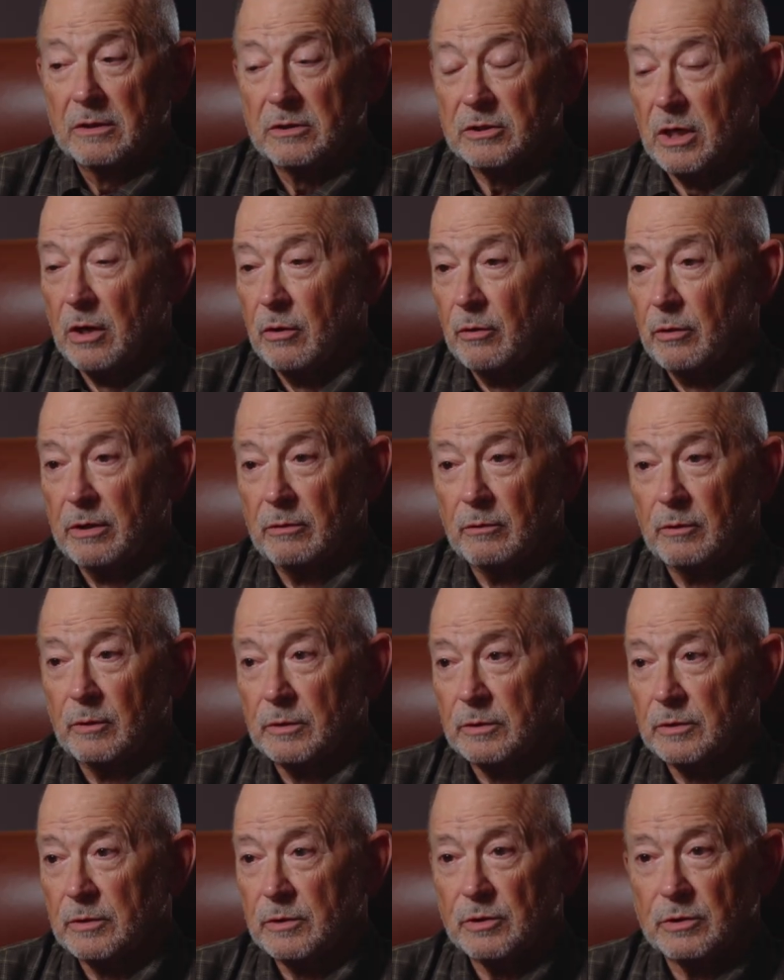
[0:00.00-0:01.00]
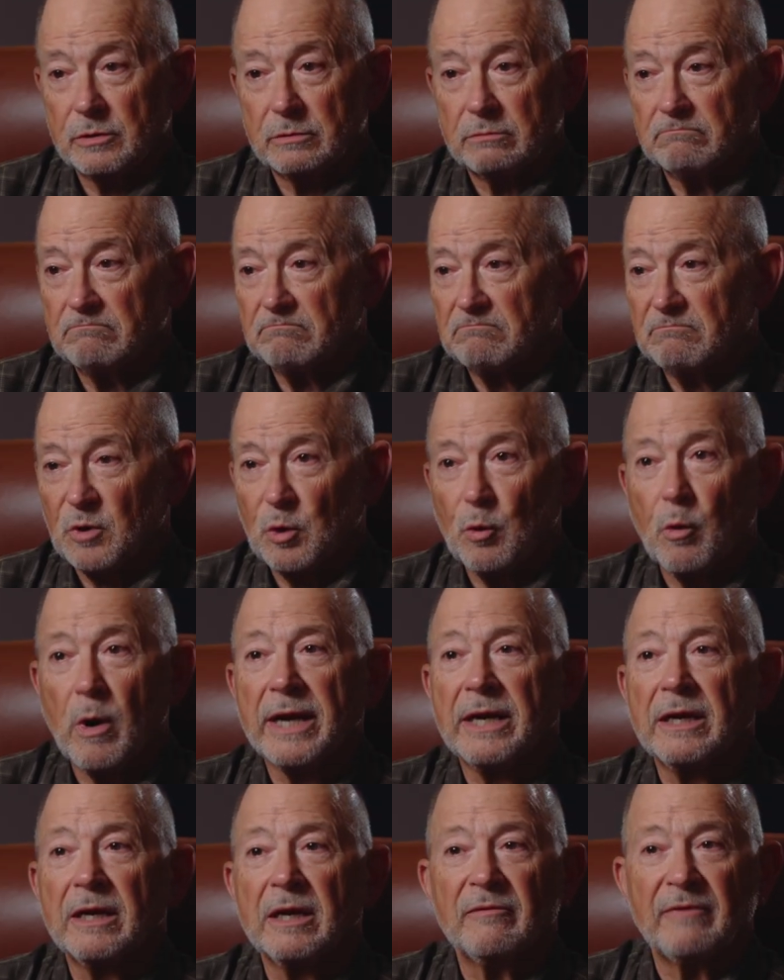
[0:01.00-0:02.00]
So it was
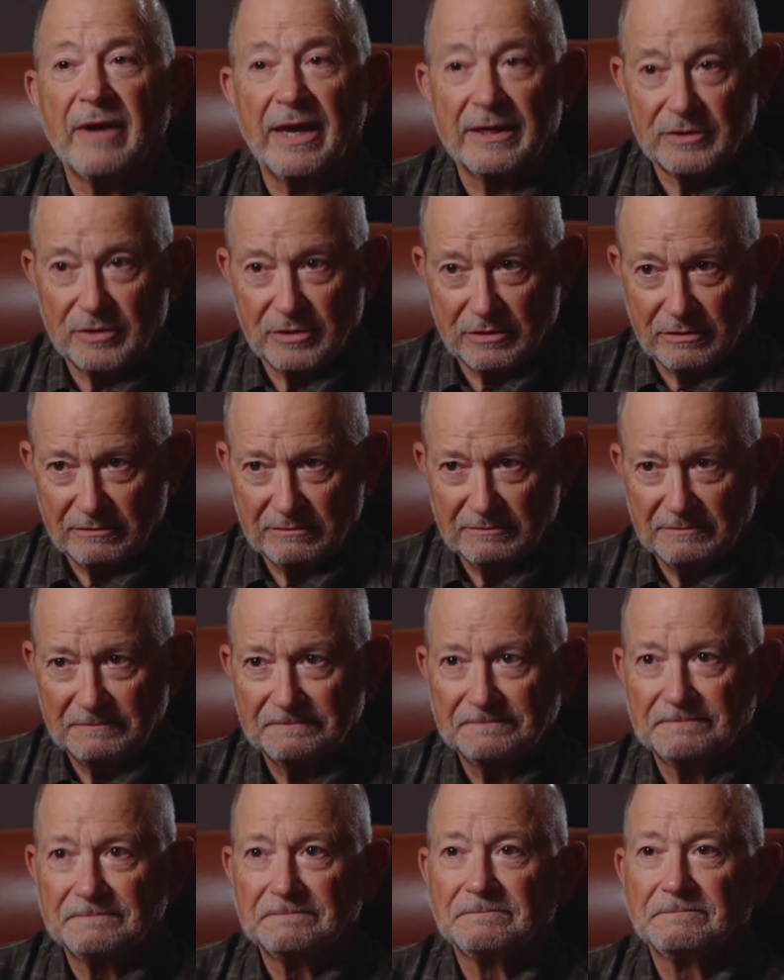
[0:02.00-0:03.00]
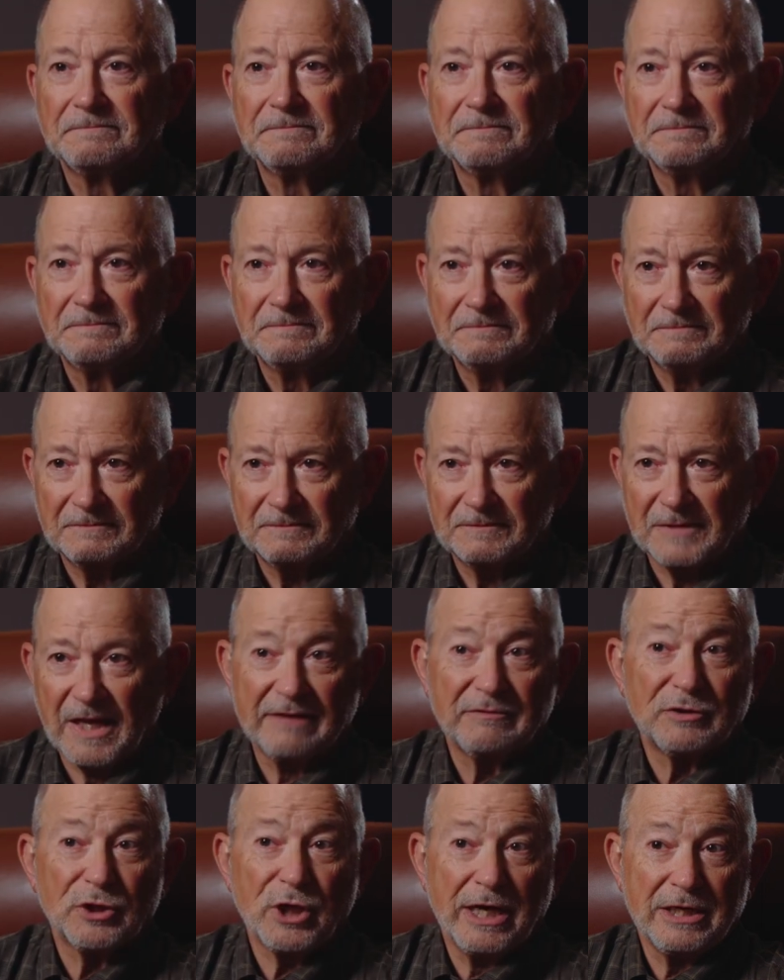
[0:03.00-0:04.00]
quite an event.
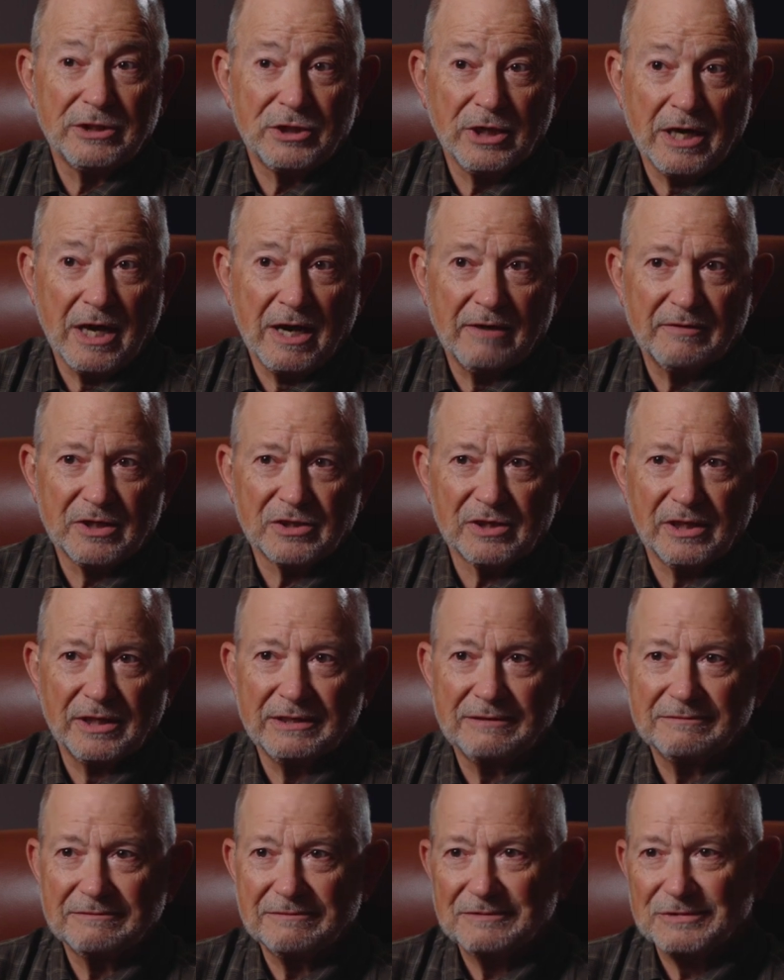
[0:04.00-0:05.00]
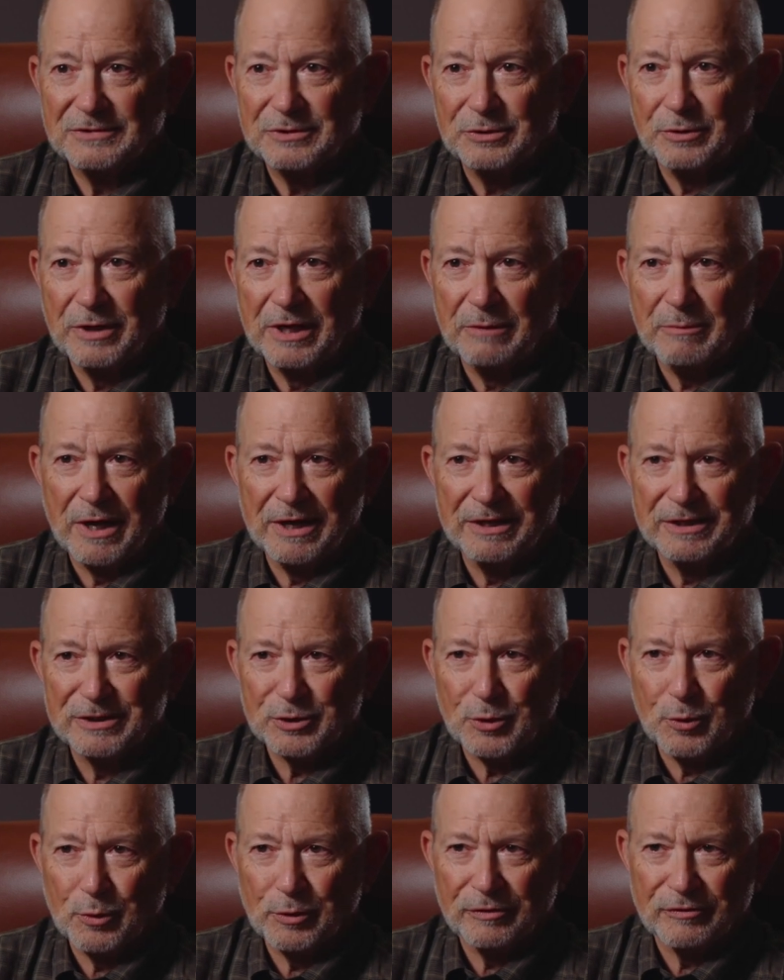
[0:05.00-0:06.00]
Life-changing, obviously, to anybody
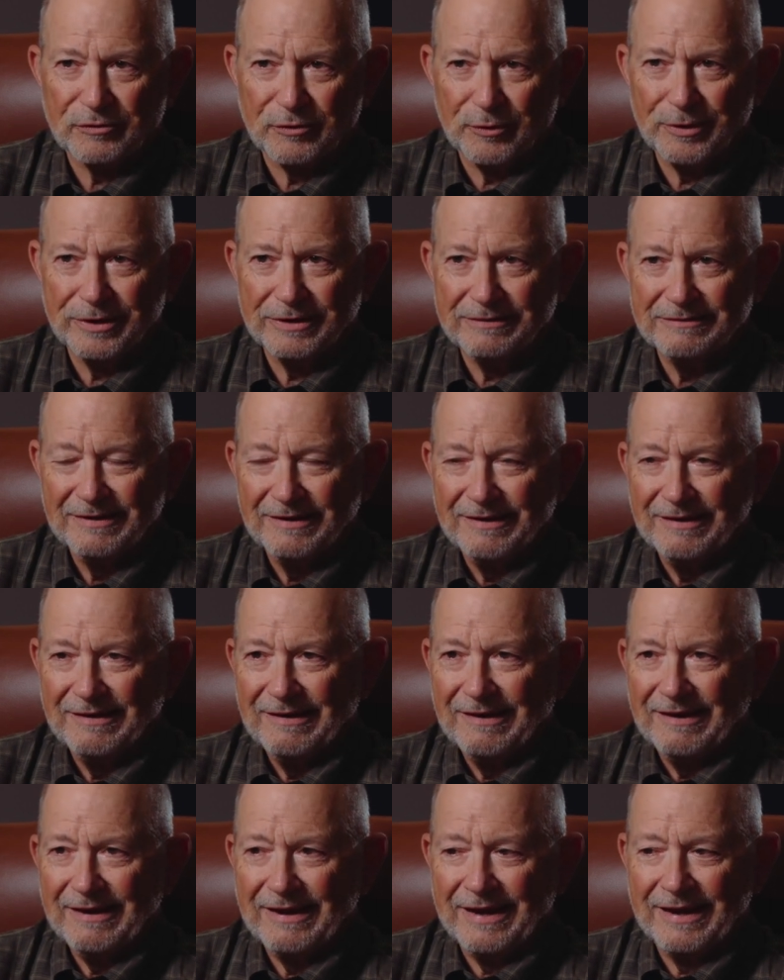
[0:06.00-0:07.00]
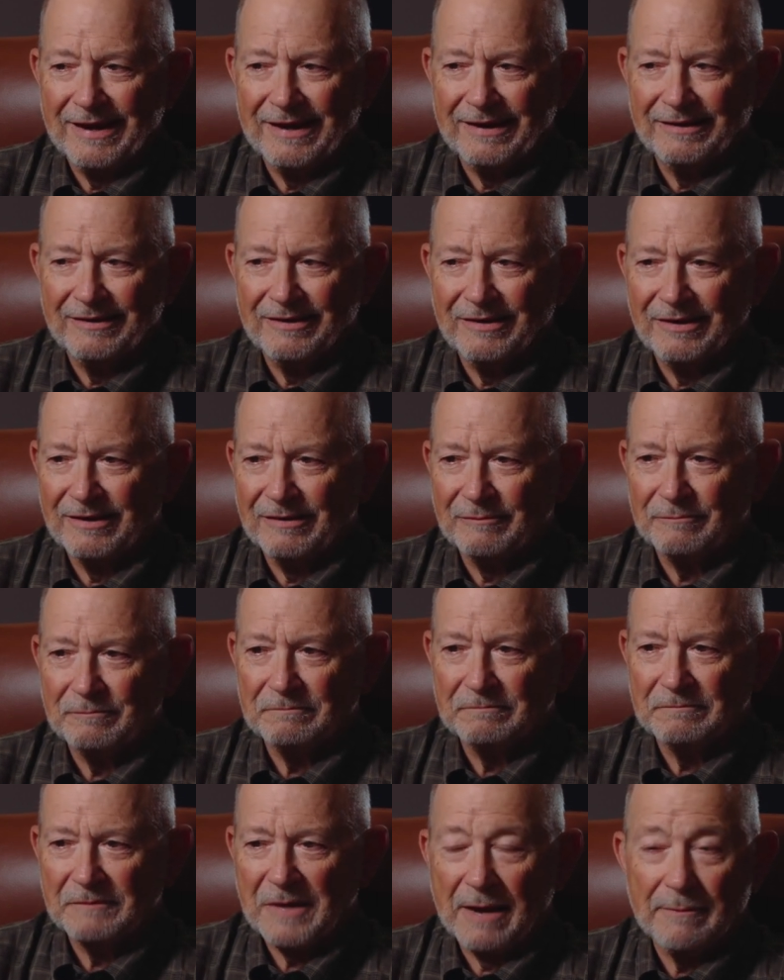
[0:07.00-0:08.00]
that's going through it. And
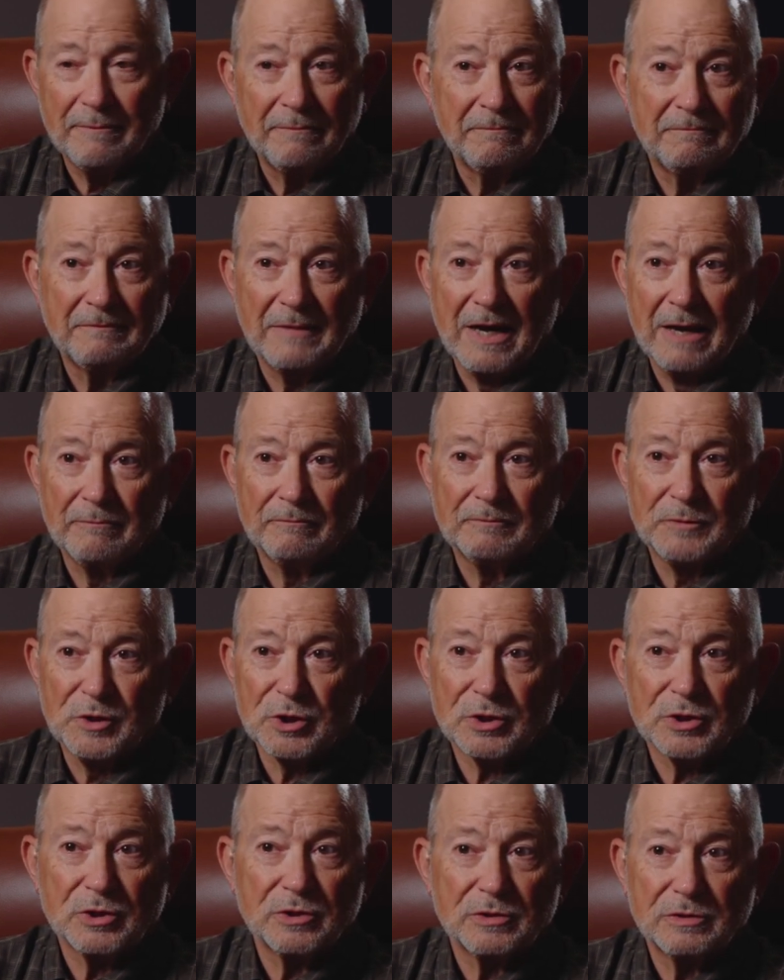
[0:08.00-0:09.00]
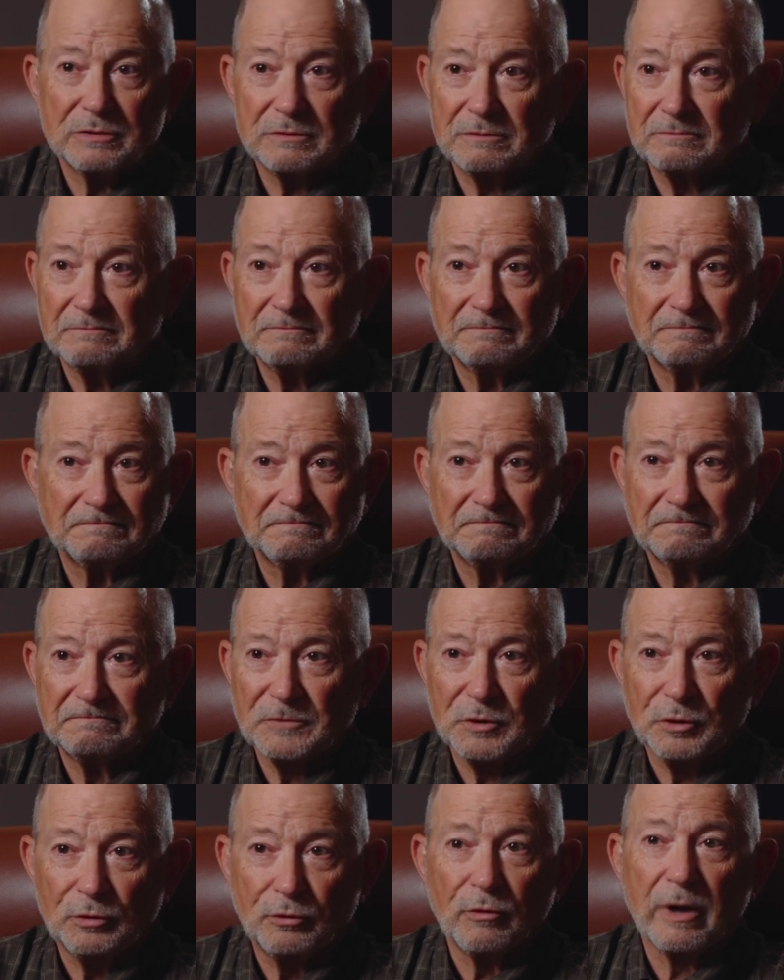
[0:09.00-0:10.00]
I'm just
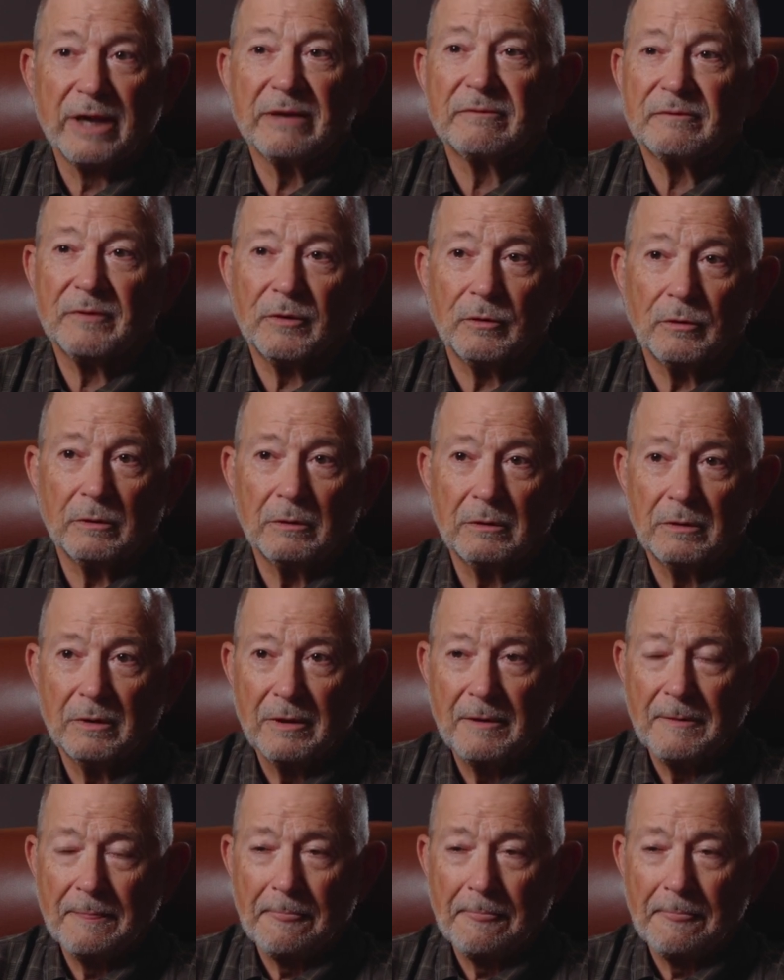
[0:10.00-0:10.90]
grateful